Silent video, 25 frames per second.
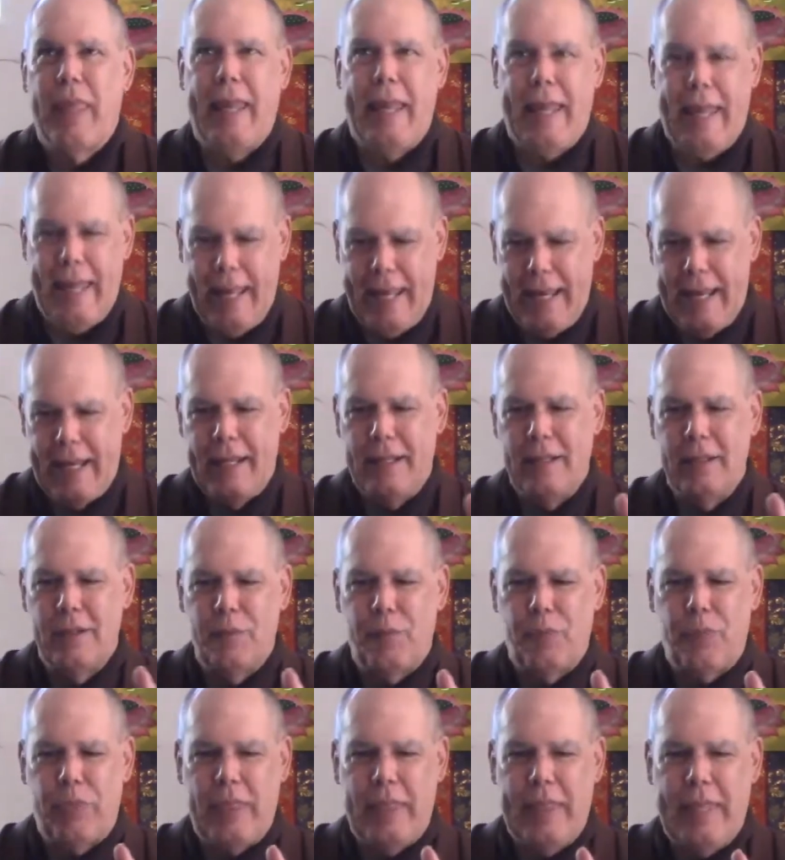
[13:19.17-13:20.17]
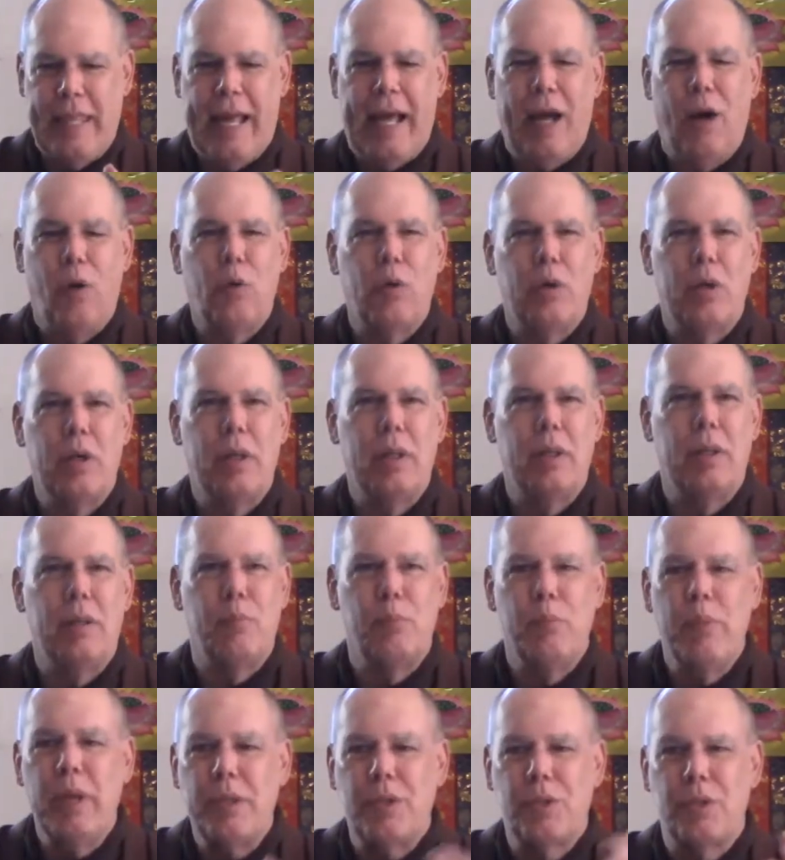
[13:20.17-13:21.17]
And now we're in the
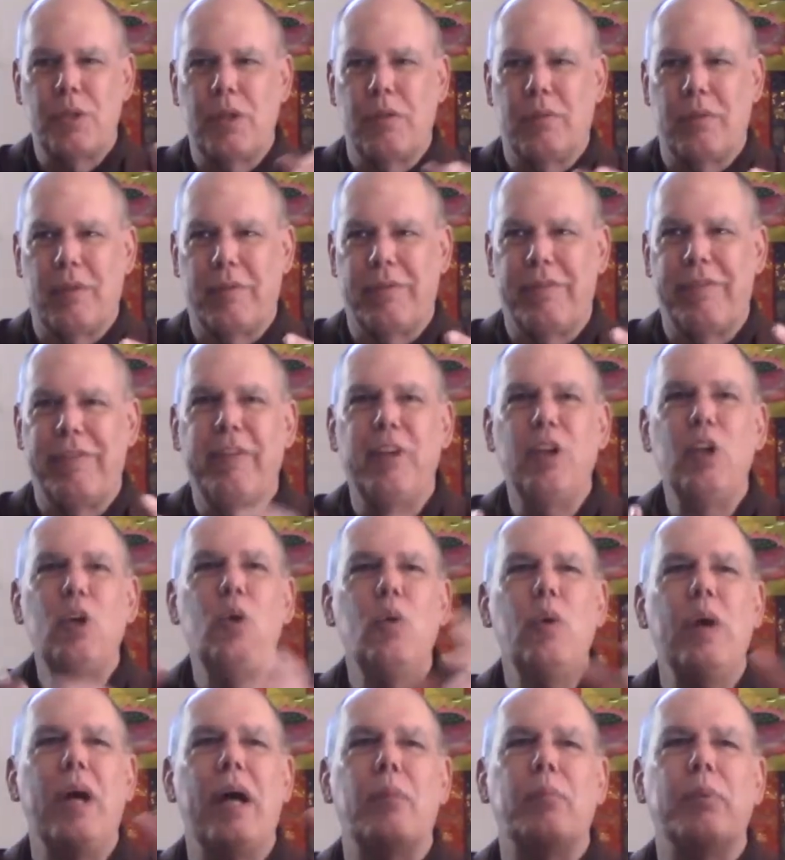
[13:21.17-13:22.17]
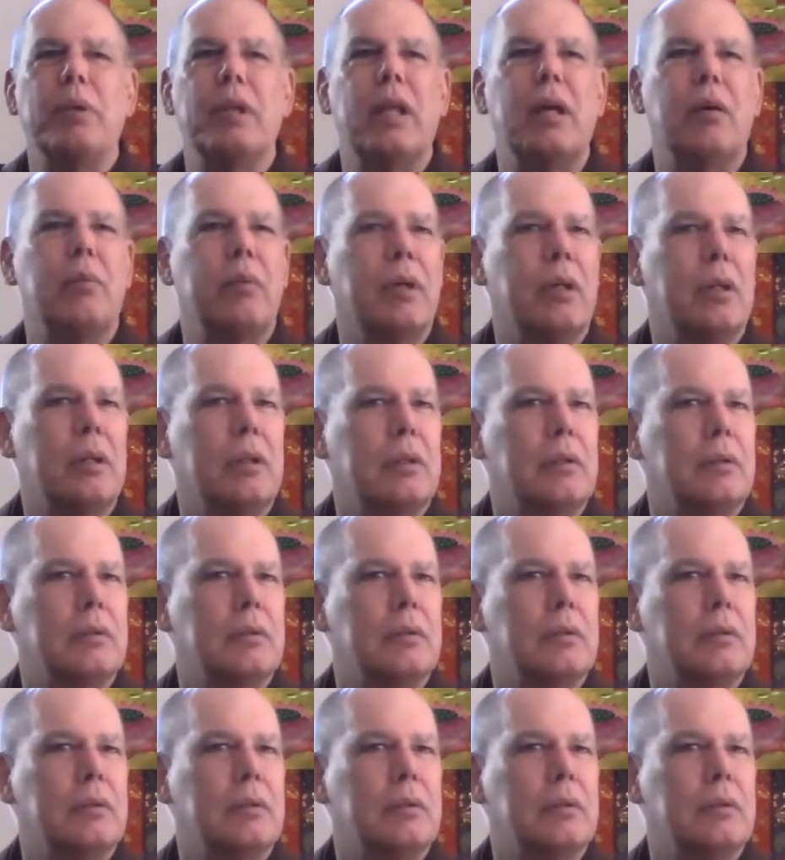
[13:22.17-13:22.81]
midst of a flu epidemic,